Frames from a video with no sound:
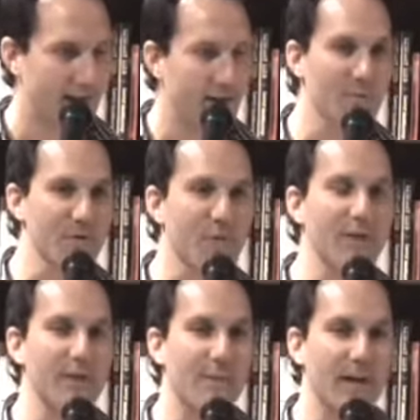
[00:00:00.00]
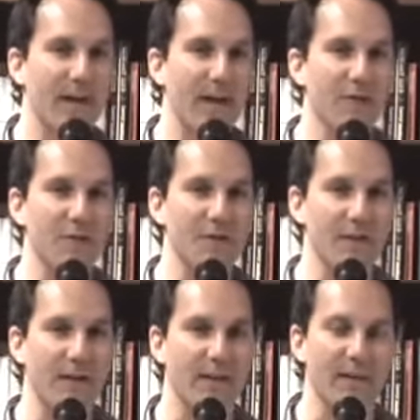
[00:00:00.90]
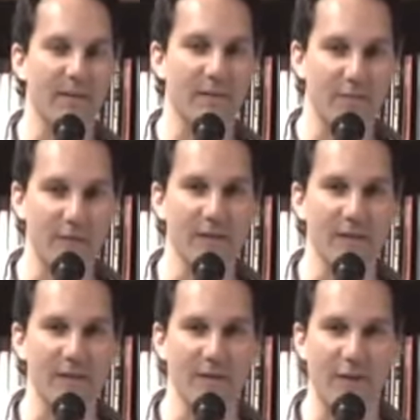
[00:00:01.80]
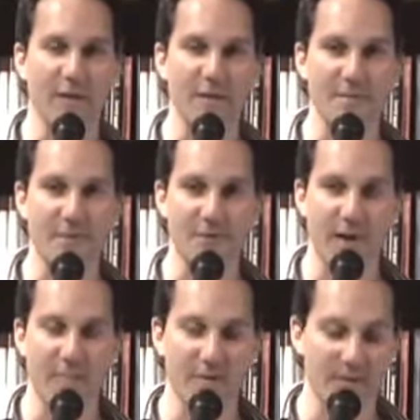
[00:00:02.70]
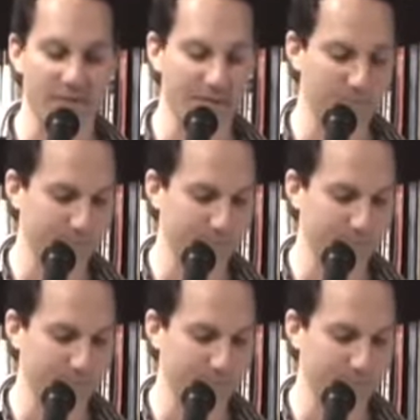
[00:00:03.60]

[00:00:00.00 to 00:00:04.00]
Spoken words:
I was worried by how much I liked the feeling of Harry's pajamas.